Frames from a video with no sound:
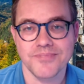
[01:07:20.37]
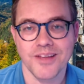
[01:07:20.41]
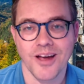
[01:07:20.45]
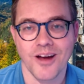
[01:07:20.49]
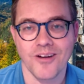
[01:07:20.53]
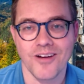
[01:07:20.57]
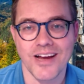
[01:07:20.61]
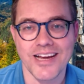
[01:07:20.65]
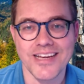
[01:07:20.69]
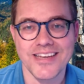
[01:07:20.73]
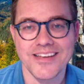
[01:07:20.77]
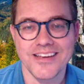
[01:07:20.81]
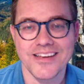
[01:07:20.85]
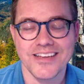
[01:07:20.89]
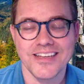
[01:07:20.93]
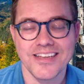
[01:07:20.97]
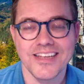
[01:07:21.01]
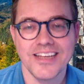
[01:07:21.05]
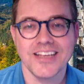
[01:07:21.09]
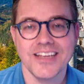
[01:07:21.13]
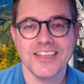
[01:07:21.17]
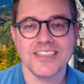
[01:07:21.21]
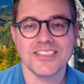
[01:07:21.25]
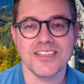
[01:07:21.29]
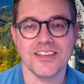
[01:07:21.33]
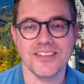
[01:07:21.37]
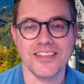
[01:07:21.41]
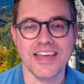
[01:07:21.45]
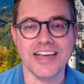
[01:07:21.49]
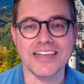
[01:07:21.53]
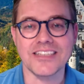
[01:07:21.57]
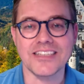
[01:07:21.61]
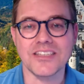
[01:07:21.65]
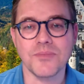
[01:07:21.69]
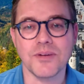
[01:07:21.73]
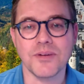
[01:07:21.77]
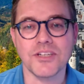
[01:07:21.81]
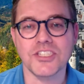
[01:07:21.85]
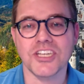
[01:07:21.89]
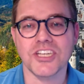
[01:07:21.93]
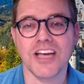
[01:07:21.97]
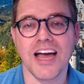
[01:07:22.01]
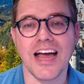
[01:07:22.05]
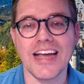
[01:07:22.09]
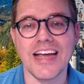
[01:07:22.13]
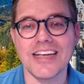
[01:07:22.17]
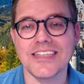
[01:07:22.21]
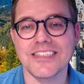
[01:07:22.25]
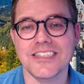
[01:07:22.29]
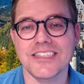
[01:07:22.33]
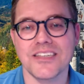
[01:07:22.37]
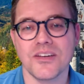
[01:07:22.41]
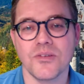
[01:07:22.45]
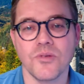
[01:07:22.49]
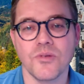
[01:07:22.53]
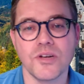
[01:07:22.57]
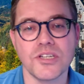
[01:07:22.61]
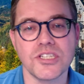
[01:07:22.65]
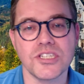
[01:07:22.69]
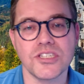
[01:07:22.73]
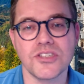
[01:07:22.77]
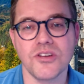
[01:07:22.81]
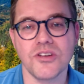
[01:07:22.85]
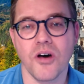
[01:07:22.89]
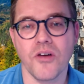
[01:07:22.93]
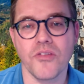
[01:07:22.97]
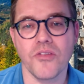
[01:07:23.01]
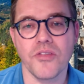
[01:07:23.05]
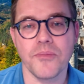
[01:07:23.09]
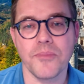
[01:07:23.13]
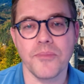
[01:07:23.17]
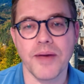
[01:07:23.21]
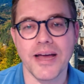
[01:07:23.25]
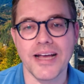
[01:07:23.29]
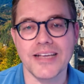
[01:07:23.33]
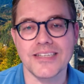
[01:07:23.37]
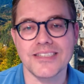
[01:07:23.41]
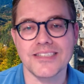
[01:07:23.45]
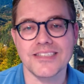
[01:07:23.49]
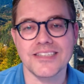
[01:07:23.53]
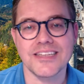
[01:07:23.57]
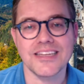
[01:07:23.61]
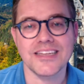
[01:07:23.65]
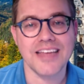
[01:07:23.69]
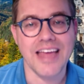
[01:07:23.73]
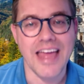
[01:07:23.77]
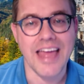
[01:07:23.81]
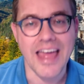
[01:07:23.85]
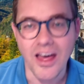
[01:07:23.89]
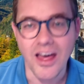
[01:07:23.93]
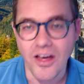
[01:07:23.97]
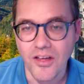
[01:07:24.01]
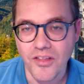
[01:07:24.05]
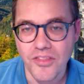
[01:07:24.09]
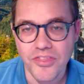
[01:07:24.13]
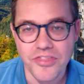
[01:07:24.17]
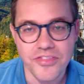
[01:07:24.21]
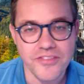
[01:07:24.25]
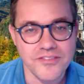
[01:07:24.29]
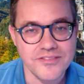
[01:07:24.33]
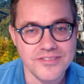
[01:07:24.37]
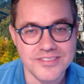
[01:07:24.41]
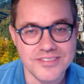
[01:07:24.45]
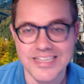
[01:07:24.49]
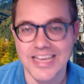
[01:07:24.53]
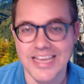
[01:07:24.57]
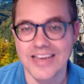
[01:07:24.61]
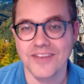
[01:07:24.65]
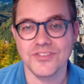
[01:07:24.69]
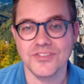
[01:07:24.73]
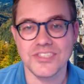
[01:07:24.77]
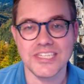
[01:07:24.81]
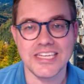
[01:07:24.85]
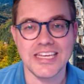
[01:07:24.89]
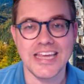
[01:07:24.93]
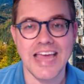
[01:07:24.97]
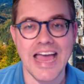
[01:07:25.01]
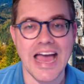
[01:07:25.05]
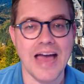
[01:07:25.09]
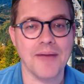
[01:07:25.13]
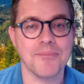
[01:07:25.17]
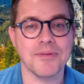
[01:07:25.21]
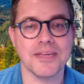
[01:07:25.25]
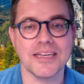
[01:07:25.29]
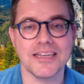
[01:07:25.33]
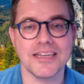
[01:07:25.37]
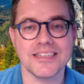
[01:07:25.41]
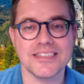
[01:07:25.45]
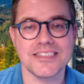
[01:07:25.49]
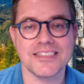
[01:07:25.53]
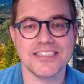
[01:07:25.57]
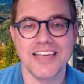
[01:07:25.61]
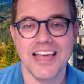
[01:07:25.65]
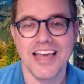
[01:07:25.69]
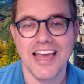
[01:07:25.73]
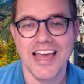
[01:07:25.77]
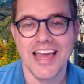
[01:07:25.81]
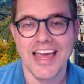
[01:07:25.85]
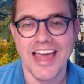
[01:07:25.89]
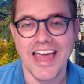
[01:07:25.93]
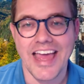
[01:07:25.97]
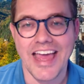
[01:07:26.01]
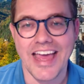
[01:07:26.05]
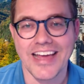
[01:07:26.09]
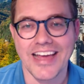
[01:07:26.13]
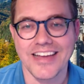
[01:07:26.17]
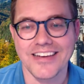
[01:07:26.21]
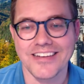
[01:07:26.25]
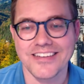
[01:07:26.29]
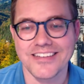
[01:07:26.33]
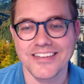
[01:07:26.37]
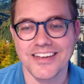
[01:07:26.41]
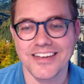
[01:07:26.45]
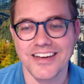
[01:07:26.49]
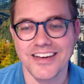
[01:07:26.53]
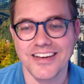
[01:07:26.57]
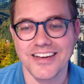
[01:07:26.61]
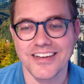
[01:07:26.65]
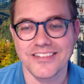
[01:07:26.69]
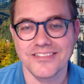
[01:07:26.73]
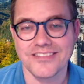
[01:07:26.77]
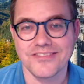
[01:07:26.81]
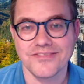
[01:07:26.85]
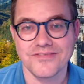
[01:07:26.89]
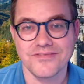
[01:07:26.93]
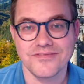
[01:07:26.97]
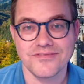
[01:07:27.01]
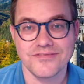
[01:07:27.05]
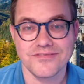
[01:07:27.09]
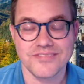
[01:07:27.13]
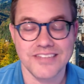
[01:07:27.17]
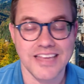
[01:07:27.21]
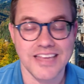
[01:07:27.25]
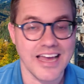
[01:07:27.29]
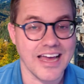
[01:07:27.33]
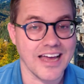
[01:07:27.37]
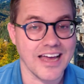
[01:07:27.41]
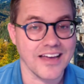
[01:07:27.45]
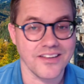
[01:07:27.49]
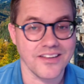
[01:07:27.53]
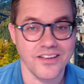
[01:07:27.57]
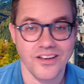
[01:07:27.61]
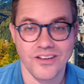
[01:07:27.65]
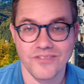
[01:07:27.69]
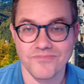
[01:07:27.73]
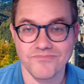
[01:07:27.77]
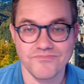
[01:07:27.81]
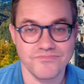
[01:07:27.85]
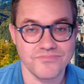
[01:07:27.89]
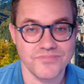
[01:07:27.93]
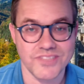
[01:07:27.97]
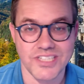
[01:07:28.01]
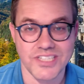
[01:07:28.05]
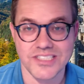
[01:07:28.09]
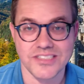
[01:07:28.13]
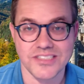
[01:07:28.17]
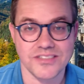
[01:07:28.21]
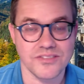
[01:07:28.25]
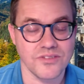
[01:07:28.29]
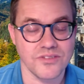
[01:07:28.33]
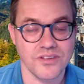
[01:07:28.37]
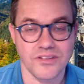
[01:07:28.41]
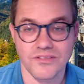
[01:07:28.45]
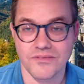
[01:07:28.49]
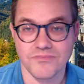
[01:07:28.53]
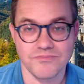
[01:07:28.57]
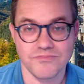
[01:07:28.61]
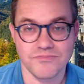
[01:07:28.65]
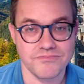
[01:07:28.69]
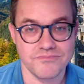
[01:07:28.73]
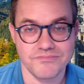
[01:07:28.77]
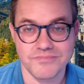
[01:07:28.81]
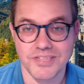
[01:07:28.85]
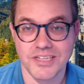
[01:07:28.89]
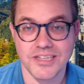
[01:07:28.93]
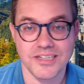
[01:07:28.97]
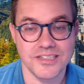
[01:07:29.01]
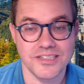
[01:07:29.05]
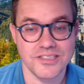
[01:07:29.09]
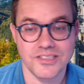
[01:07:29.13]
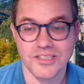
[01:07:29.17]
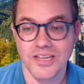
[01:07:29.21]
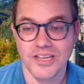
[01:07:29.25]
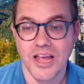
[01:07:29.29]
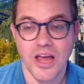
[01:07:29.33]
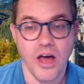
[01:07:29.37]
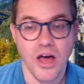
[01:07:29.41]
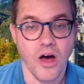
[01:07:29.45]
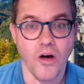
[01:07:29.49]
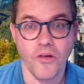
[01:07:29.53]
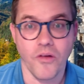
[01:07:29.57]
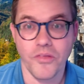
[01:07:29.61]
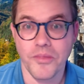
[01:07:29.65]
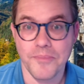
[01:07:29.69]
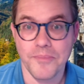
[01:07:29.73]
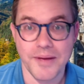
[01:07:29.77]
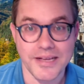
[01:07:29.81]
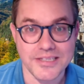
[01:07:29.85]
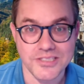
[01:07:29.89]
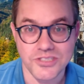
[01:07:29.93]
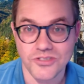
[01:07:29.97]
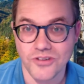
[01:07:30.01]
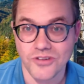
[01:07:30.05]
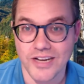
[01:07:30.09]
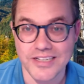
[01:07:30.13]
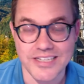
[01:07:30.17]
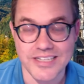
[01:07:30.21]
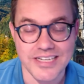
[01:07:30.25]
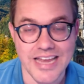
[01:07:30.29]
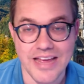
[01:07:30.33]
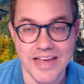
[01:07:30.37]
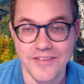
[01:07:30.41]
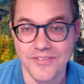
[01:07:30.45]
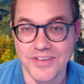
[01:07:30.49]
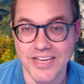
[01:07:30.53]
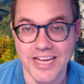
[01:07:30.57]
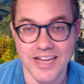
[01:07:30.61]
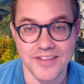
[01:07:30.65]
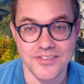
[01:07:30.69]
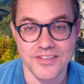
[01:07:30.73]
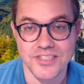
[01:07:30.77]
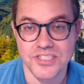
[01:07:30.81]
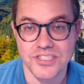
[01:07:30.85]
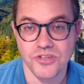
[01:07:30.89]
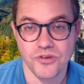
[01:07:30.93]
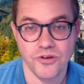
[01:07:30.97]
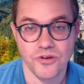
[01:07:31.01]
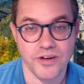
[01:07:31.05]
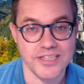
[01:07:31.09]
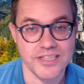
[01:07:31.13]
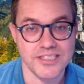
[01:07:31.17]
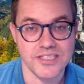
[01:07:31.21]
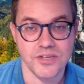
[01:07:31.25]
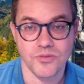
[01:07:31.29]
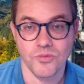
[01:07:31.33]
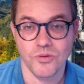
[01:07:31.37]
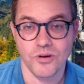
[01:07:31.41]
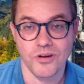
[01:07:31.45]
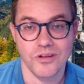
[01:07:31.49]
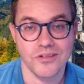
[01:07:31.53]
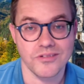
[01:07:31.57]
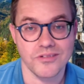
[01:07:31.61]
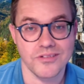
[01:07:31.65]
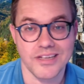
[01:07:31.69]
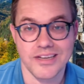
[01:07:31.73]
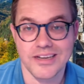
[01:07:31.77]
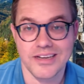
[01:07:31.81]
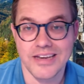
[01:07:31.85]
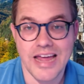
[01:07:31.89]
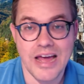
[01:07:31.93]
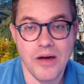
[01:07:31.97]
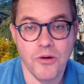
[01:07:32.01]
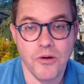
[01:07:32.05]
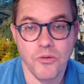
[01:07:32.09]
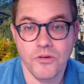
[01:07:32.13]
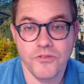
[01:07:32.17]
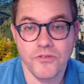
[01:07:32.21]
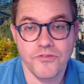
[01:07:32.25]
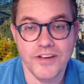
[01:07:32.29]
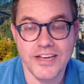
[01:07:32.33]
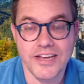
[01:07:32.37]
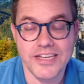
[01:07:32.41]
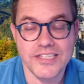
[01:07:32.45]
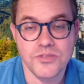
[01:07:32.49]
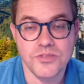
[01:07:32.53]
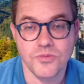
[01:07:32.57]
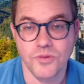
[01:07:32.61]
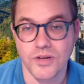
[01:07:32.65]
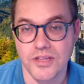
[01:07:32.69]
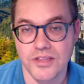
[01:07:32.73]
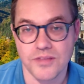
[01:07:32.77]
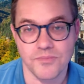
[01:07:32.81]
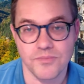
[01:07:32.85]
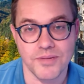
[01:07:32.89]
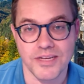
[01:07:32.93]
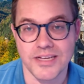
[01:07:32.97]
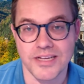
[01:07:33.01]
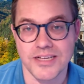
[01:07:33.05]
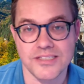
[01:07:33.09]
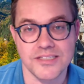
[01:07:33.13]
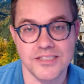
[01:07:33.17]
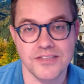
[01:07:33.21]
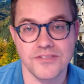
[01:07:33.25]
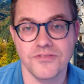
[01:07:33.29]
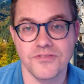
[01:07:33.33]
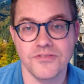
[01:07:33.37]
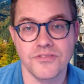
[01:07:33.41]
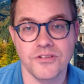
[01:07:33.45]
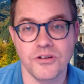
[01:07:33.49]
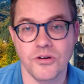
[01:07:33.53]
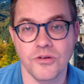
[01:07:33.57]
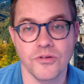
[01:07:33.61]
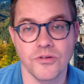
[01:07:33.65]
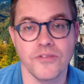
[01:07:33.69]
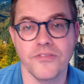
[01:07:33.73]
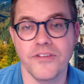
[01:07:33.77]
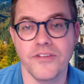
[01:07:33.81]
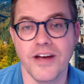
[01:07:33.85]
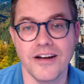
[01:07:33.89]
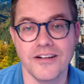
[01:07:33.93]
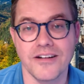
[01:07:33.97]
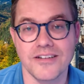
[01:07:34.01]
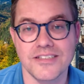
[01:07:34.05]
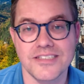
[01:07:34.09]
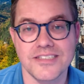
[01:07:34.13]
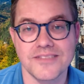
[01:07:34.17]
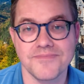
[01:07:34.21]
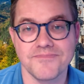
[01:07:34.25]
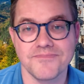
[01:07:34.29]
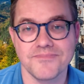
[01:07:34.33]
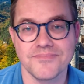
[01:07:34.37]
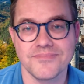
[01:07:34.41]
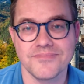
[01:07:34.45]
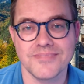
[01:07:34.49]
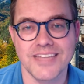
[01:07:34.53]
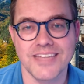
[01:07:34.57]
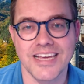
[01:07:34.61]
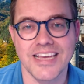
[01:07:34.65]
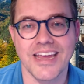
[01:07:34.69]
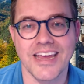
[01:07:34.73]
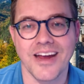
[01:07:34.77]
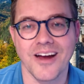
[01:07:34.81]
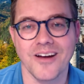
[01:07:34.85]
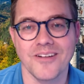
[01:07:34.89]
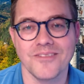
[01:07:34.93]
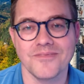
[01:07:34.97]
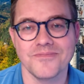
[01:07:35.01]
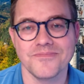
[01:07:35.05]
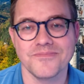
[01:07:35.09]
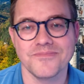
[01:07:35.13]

All right, so thanks so much, guys. Wishing you all the best, health, safety, happiness, and uh, yeah, just all the best trying to navigate this crazy world that now we're faced with because of coronavirus. Take care.